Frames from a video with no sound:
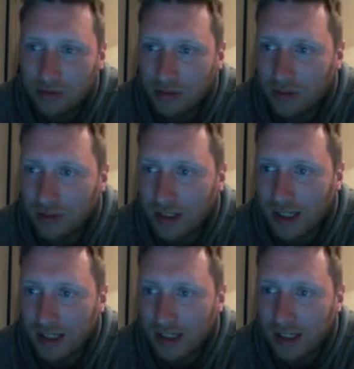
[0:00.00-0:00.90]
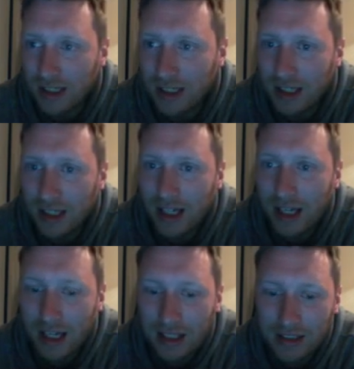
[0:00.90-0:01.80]
So fantastic.
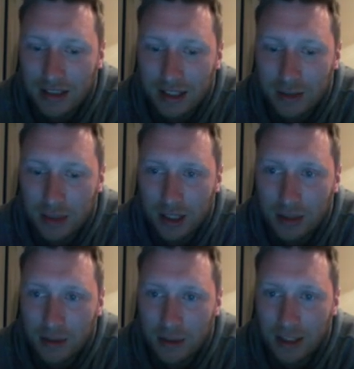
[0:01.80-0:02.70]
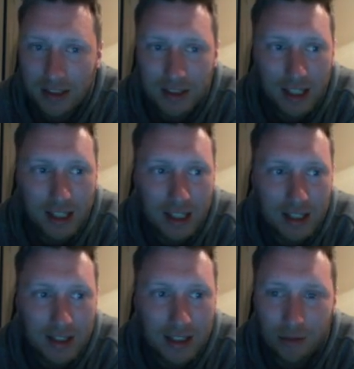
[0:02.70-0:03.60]
And he's becoming a mainstay
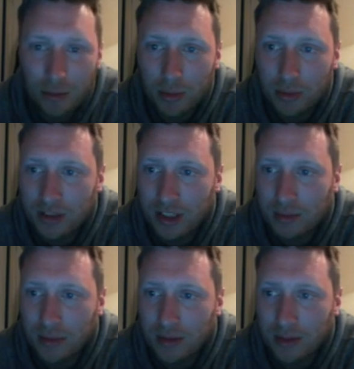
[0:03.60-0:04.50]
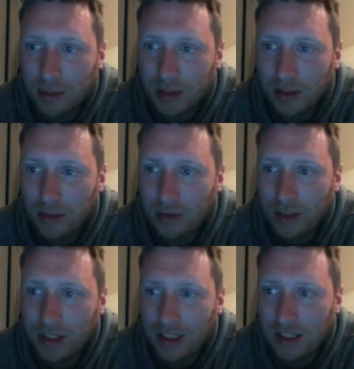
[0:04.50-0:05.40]
in the Liverpool team now. He's played
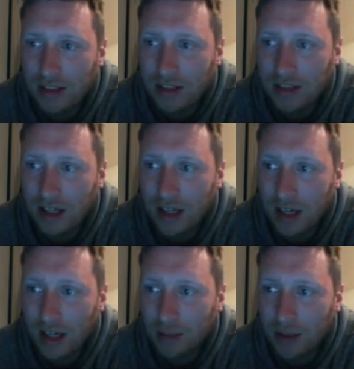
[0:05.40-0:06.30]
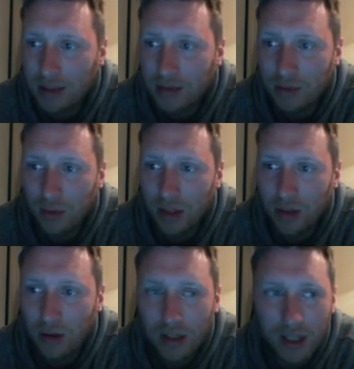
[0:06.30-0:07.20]
3 seasons and played quite a
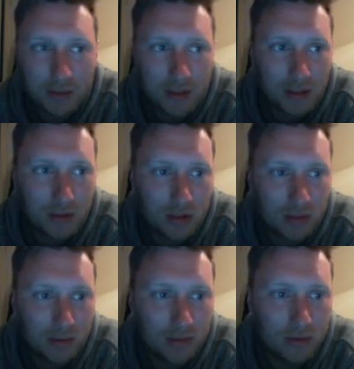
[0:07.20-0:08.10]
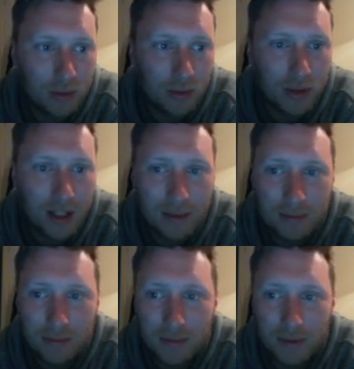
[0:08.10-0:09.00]
lot of games in those times for
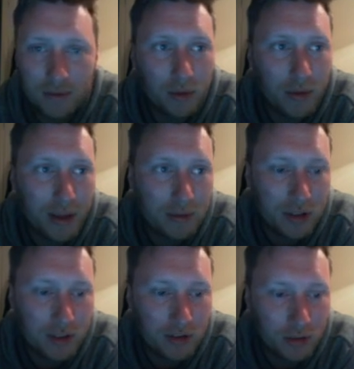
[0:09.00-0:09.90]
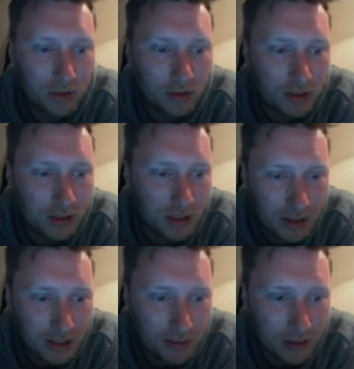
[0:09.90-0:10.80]
them, so that's quite good.
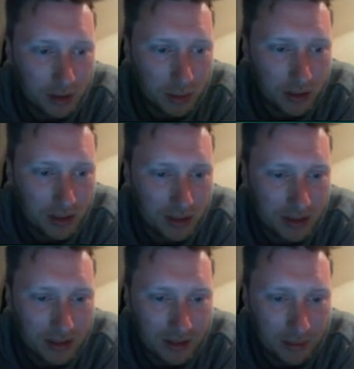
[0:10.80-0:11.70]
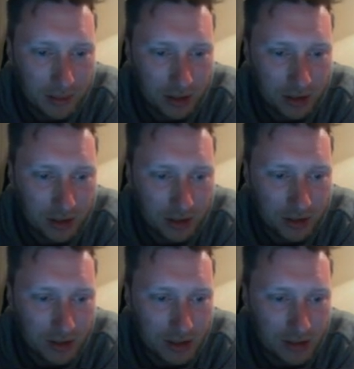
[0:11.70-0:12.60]
Dave Azzopardi still at Manchester
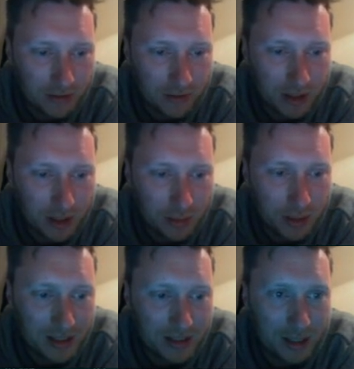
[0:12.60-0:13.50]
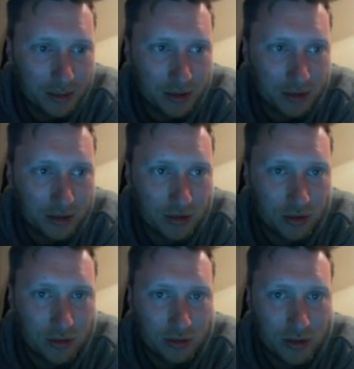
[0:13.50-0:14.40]
United. Flash plays now has gone to
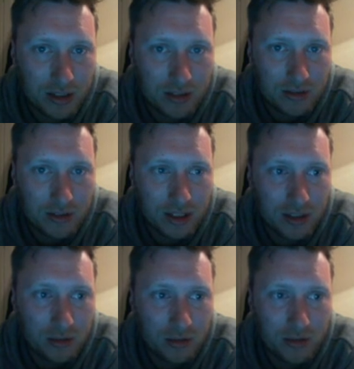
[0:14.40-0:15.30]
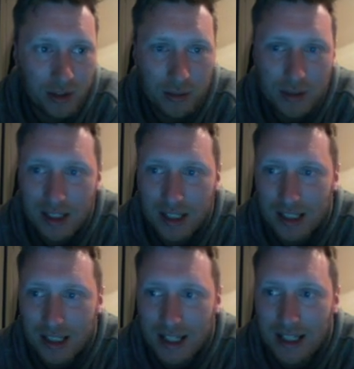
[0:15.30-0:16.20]
Newcastle. Is that a new development?
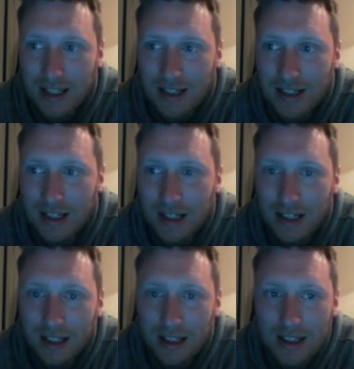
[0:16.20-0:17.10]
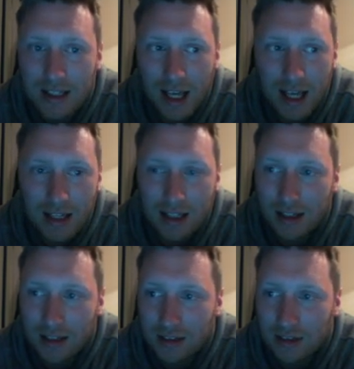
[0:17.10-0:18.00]
It is. 10
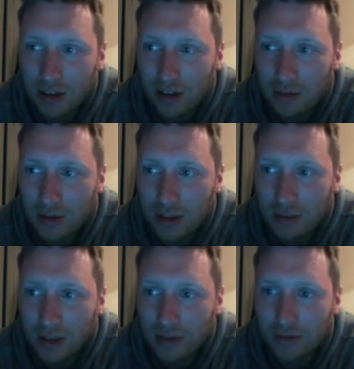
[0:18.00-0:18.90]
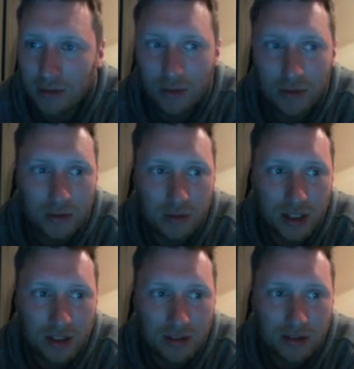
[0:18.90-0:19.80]
times he's played for
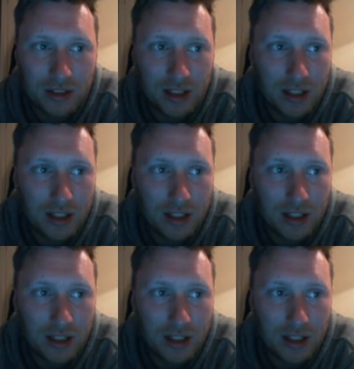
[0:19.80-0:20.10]
Newcastle.